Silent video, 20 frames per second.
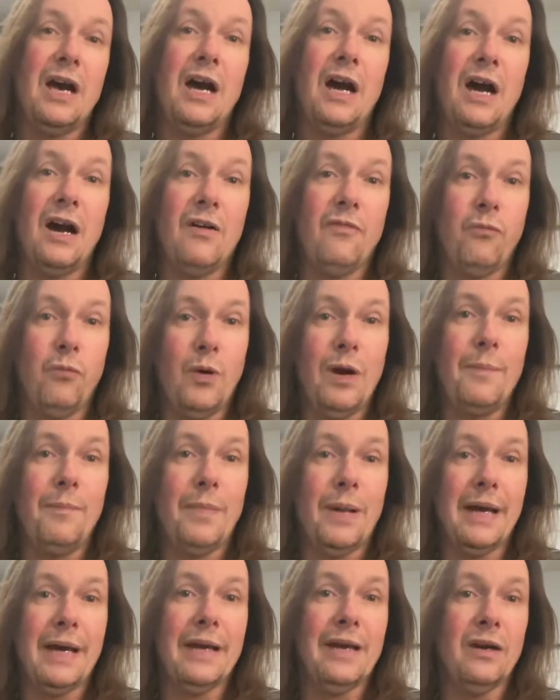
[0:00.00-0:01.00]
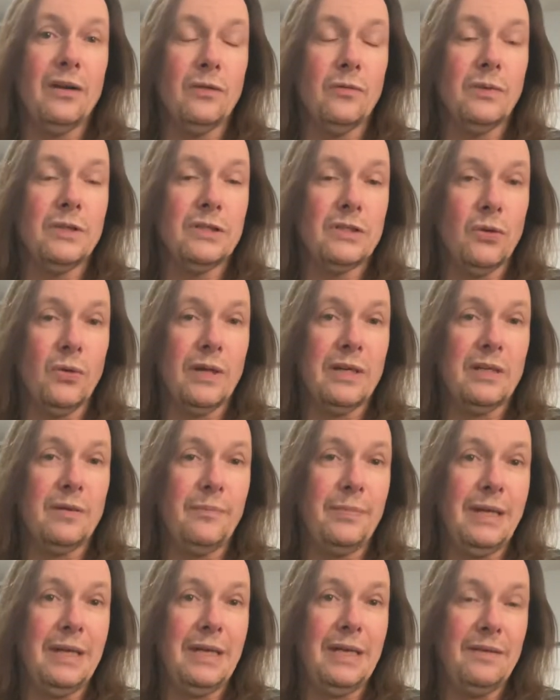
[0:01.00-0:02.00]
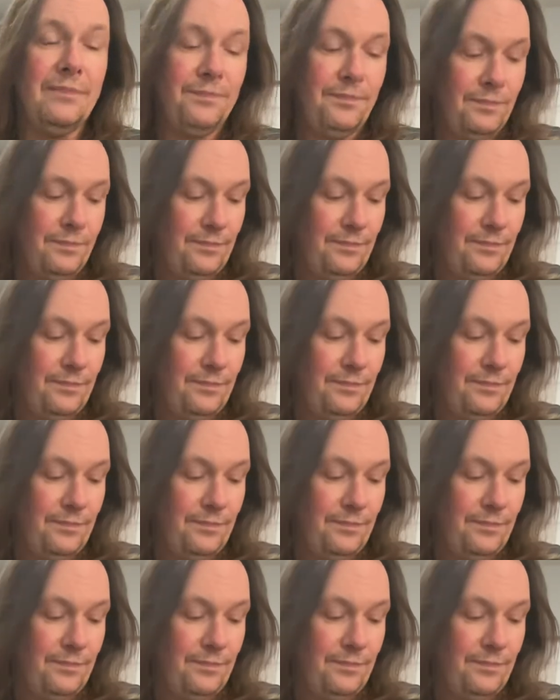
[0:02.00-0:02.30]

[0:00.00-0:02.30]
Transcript: of what my other one's going to be.